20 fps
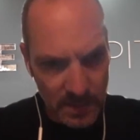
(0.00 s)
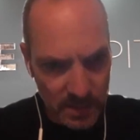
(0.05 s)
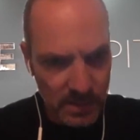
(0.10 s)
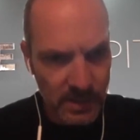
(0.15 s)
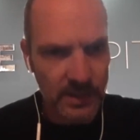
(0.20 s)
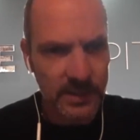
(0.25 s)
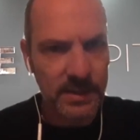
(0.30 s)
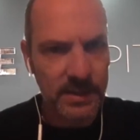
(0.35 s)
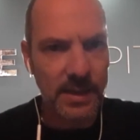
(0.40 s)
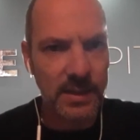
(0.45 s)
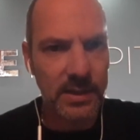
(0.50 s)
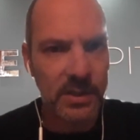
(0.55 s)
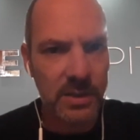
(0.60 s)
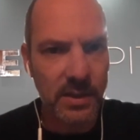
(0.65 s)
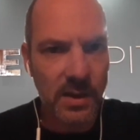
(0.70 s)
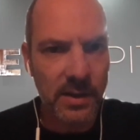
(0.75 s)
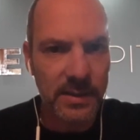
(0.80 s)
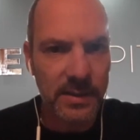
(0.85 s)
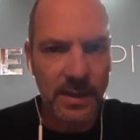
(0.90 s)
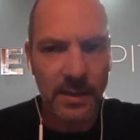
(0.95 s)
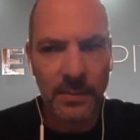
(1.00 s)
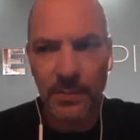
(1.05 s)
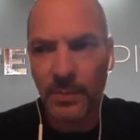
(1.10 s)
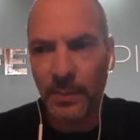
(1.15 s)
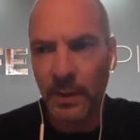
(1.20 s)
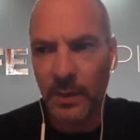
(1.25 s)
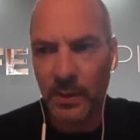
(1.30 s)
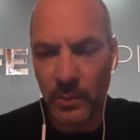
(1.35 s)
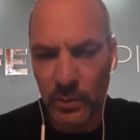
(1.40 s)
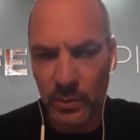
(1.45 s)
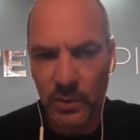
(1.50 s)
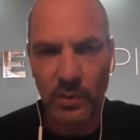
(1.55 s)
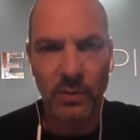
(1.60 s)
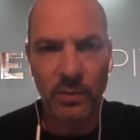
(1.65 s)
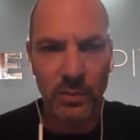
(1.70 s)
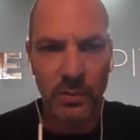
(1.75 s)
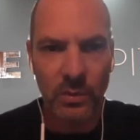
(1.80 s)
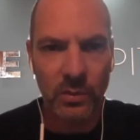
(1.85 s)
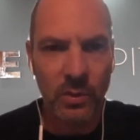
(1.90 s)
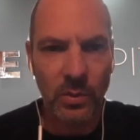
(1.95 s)
stage startup because
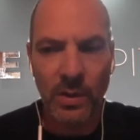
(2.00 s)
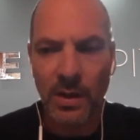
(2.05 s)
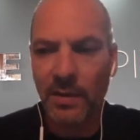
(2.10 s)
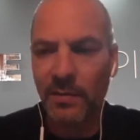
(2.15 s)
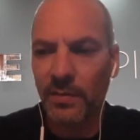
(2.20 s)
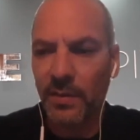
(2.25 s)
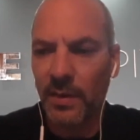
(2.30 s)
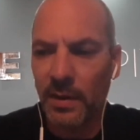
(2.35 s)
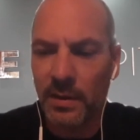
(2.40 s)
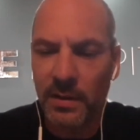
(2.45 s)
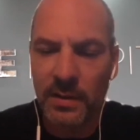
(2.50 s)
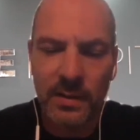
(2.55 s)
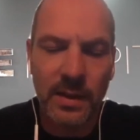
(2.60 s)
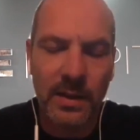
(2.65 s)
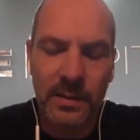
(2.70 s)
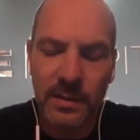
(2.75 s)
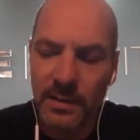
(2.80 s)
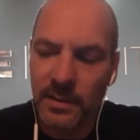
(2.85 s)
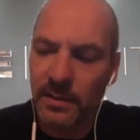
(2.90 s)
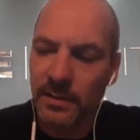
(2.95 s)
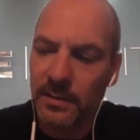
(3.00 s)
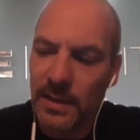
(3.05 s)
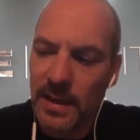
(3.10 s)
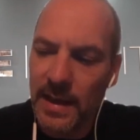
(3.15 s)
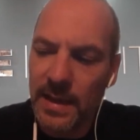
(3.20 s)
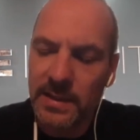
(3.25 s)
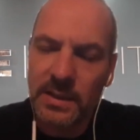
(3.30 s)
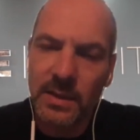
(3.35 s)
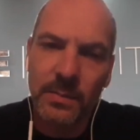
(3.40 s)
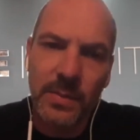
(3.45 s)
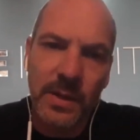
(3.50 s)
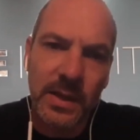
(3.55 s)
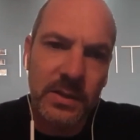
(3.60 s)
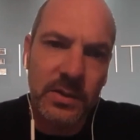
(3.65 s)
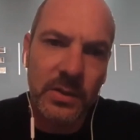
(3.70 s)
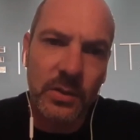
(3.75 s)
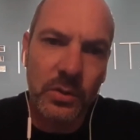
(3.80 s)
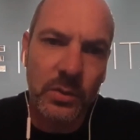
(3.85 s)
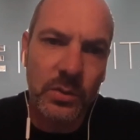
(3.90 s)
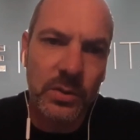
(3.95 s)
you do have the asset base to
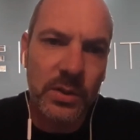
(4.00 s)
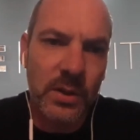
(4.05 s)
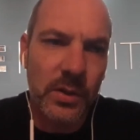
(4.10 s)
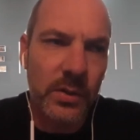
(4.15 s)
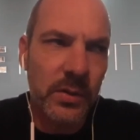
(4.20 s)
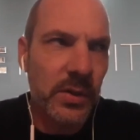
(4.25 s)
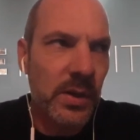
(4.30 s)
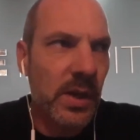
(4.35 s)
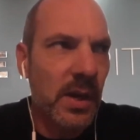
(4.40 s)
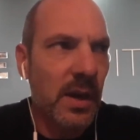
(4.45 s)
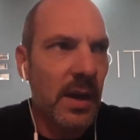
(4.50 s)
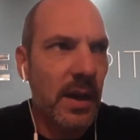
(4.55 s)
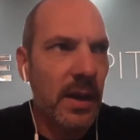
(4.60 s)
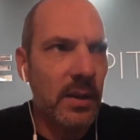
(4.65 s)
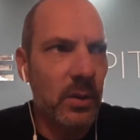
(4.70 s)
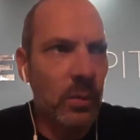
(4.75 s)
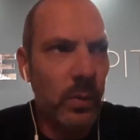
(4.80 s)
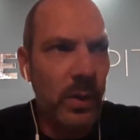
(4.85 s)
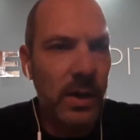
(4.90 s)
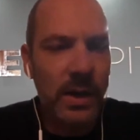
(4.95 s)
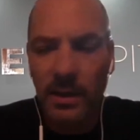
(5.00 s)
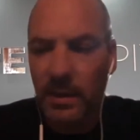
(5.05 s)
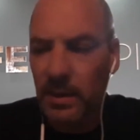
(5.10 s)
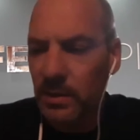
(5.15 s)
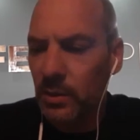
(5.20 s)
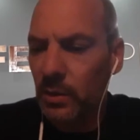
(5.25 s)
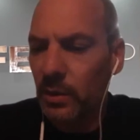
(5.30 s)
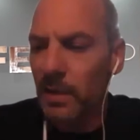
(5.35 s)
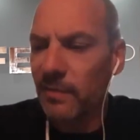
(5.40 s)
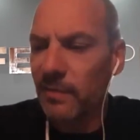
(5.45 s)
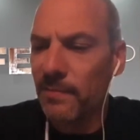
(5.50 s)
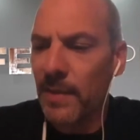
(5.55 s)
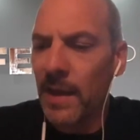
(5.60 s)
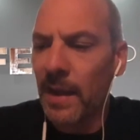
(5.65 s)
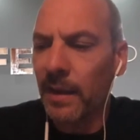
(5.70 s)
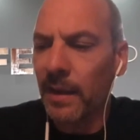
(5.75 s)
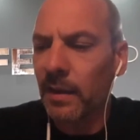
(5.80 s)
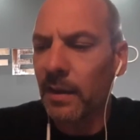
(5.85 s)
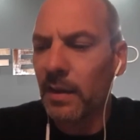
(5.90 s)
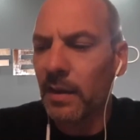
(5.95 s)
do so and the willingness to give back.
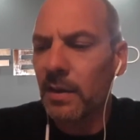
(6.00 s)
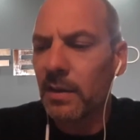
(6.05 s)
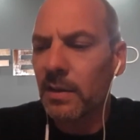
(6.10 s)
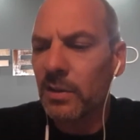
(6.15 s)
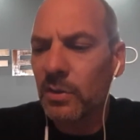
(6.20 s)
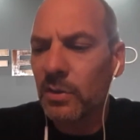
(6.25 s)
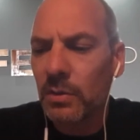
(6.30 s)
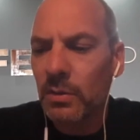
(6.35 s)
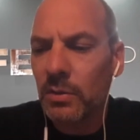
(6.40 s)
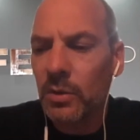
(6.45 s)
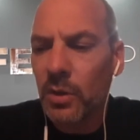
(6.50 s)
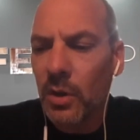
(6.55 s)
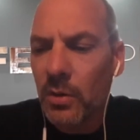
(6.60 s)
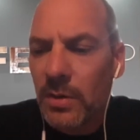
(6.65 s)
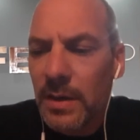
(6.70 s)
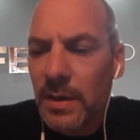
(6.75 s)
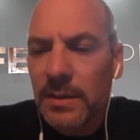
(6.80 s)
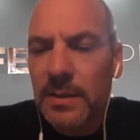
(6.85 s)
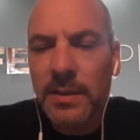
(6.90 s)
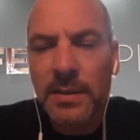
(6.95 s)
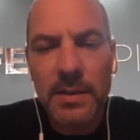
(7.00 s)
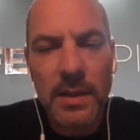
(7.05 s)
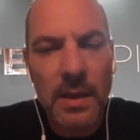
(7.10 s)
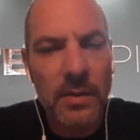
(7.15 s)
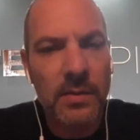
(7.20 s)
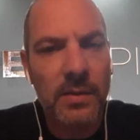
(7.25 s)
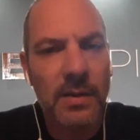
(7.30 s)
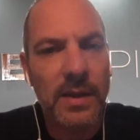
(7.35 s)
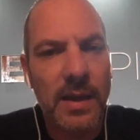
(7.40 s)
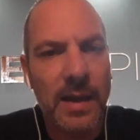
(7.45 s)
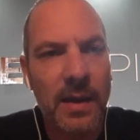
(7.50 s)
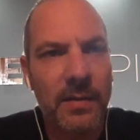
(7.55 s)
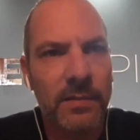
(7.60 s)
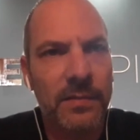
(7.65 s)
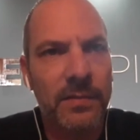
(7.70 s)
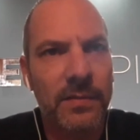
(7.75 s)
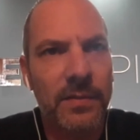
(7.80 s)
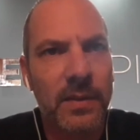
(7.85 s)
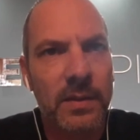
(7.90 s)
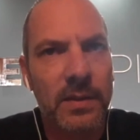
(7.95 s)
You don't necessarily have
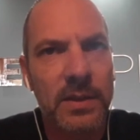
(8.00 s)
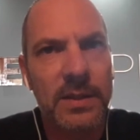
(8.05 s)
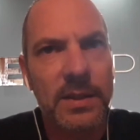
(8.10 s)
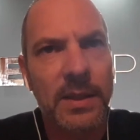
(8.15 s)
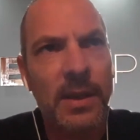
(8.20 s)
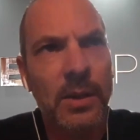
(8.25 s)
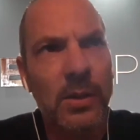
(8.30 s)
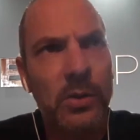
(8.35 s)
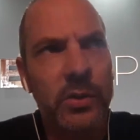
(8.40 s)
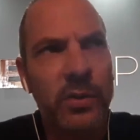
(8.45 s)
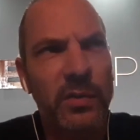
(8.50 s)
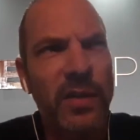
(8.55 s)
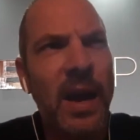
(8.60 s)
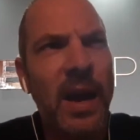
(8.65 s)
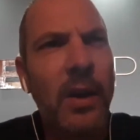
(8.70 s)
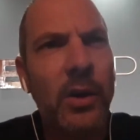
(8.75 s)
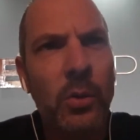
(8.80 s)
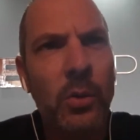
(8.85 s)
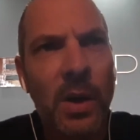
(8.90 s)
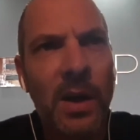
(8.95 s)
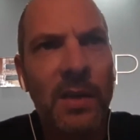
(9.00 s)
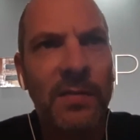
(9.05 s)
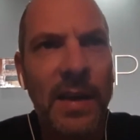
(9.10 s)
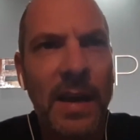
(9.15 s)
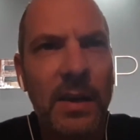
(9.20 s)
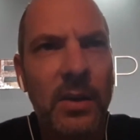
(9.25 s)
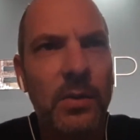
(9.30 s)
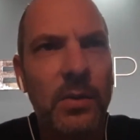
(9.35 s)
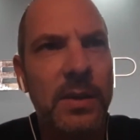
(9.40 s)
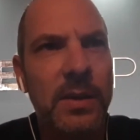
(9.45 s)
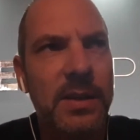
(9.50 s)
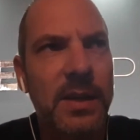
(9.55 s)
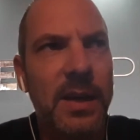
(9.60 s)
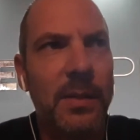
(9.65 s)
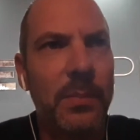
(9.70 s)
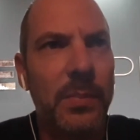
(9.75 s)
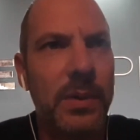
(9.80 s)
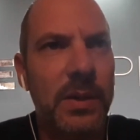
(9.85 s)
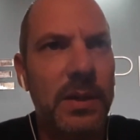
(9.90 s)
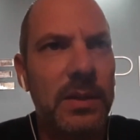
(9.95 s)
the skills of how do I value these
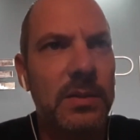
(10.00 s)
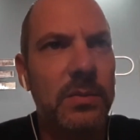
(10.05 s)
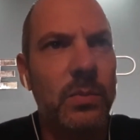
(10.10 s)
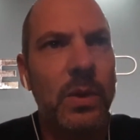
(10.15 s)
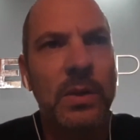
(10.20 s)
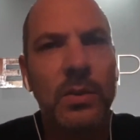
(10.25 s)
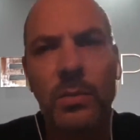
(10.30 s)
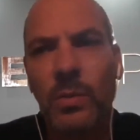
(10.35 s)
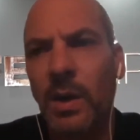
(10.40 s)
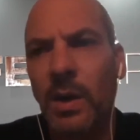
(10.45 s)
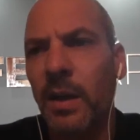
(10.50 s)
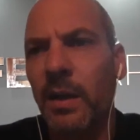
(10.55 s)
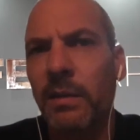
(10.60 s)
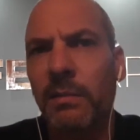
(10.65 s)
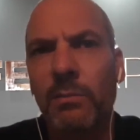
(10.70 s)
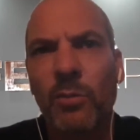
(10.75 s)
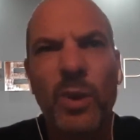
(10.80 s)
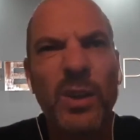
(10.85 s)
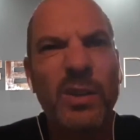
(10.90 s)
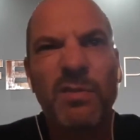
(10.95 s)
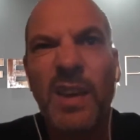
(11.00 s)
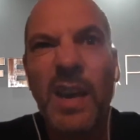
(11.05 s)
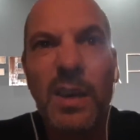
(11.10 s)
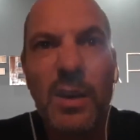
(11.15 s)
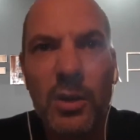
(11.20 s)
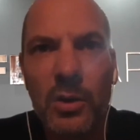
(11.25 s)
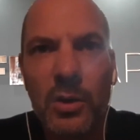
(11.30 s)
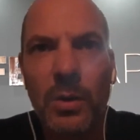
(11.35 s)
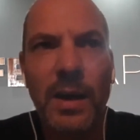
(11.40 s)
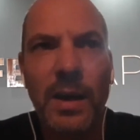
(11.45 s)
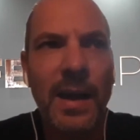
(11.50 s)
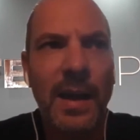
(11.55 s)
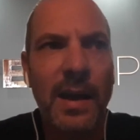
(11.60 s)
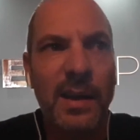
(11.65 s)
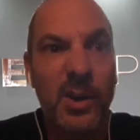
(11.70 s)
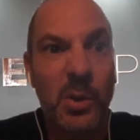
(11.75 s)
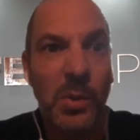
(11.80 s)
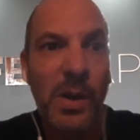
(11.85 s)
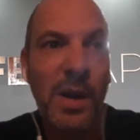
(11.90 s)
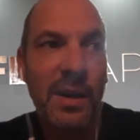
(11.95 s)
companies? What value do I add?
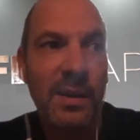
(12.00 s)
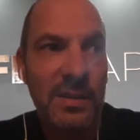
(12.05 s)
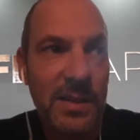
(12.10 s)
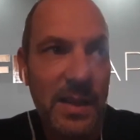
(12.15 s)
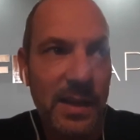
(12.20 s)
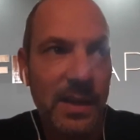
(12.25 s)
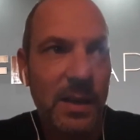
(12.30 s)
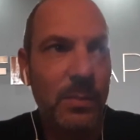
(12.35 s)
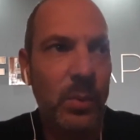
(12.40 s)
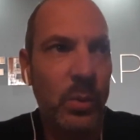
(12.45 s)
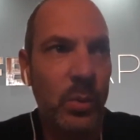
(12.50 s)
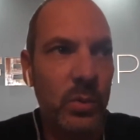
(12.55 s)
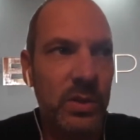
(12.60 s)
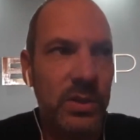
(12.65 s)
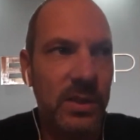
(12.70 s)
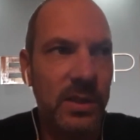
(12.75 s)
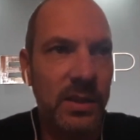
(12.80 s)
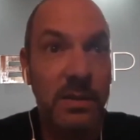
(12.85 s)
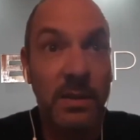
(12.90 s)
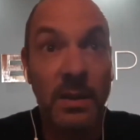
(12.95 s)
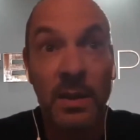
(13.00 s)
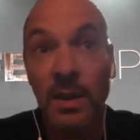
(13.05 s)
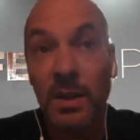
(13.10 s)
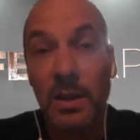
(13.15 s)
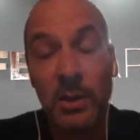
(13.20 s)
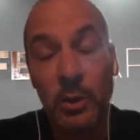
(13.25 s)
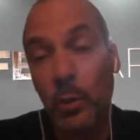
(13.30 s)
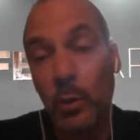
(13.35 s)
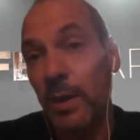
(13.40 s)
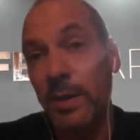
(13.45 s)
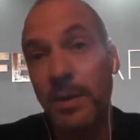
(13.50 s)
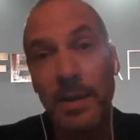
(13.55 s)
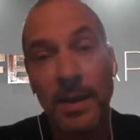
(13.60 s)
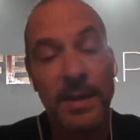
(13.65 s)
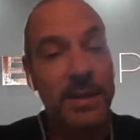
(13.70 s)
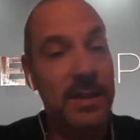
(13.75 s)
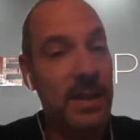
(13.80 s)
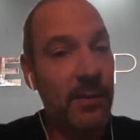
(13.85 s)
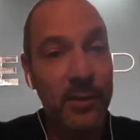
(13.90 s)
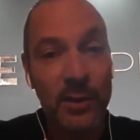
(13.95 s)
Do I take a board seat? Do I take
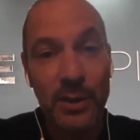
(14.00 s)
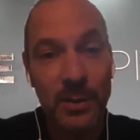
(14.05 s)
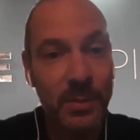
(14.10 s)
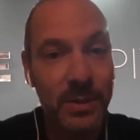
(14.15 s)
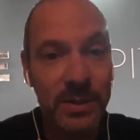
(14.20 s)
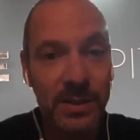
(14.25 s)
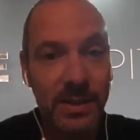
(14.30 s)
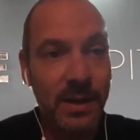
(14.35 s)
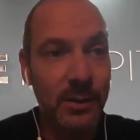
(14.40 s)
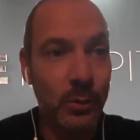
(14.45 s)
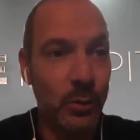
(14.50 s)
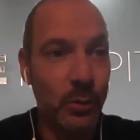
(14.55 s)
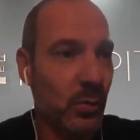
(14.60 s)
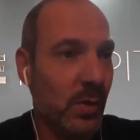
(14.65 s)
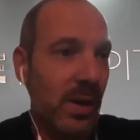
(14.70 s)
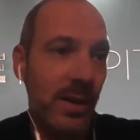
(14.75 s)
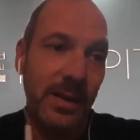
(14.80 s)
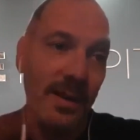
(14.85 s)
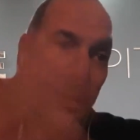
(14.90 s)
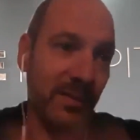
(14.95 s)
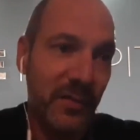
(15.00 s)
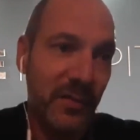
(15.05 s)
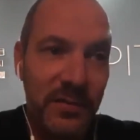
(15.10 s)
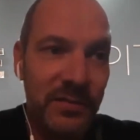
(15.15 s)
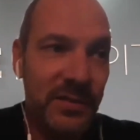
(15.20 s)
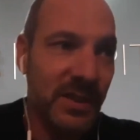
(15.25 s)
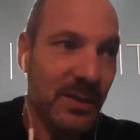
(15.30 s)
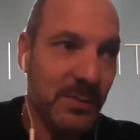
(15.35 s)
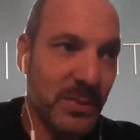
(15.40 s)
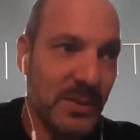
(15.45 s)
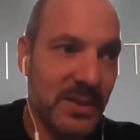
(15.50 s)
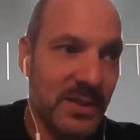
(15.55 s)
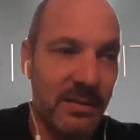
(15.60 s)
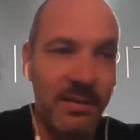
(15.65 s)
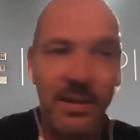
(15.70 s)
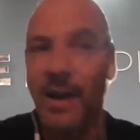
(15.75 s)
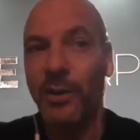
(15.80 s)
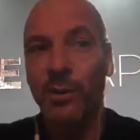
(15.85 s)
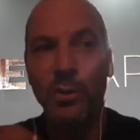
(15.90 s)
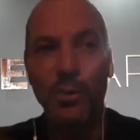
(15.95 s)
70% or do I take 15%?
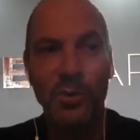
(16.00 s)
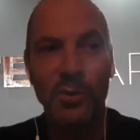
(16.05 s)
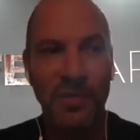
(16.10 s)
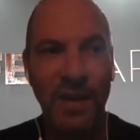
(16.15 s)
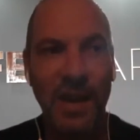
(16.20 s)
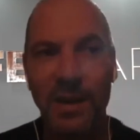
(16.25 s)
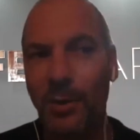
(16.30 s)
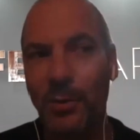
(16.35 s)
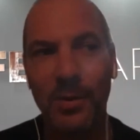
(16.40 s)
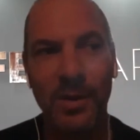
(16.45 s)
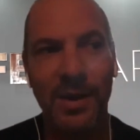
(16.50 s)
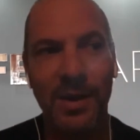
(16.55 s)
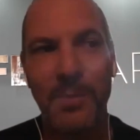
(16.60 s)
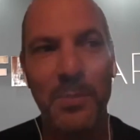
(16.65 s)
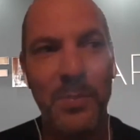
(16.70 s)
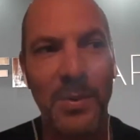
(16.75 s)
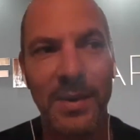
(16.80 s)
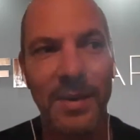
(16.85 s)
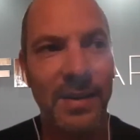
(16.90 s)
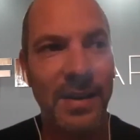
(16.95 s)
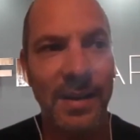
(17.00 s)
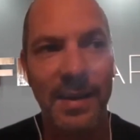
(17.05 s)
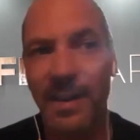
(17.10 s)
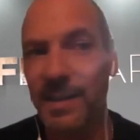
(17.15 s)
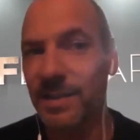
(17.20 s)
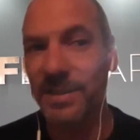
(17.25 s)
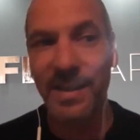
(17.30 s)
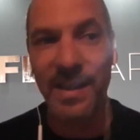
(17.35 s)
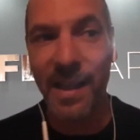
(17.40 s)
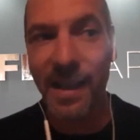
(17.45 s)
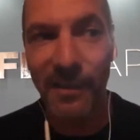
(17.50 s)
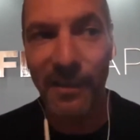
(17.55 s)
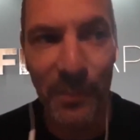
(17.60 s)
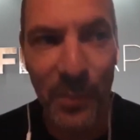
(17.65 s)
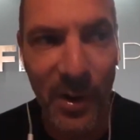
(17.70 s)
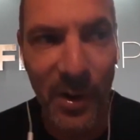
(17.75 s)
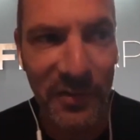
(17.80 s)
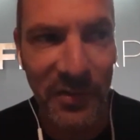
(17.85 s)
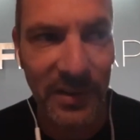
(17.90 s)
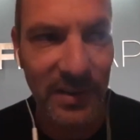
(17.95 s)
How do you value a company that doesn't have
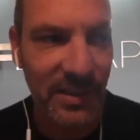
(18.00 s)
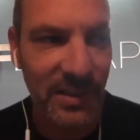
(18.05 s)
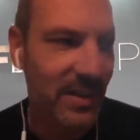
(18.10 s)
profit?